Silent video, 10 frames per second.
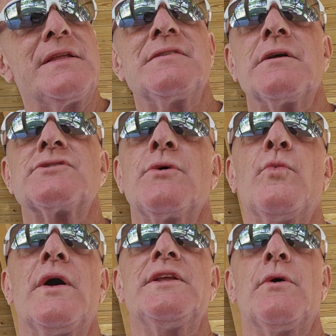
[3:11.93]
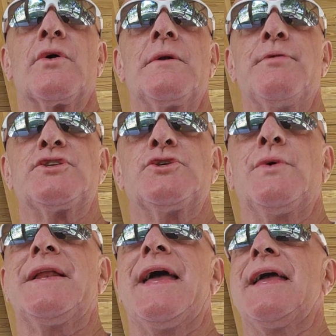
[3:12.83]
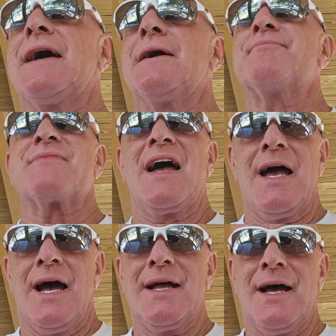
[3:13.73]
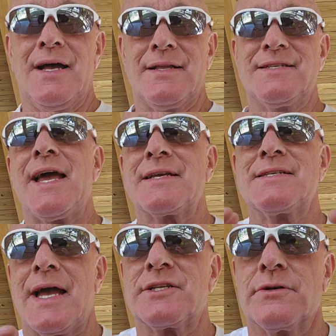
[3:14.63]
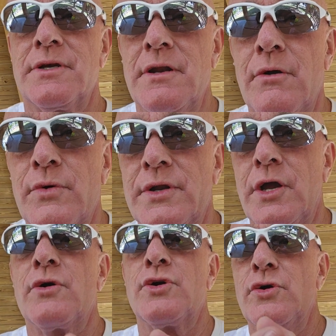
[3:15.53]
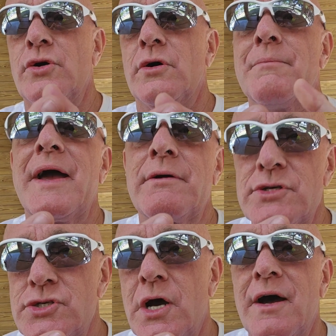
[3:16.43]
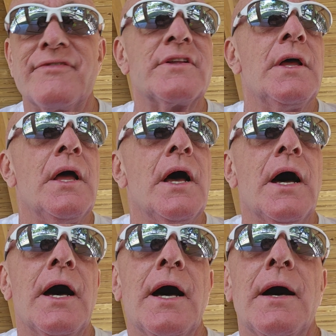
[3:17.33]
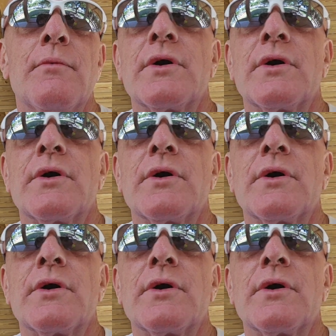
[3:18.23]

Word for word: in and tell someone, you know, we're going to put you in a, uh, a, a, tech sector. You know, we're going to go Google, Microsoft, uh,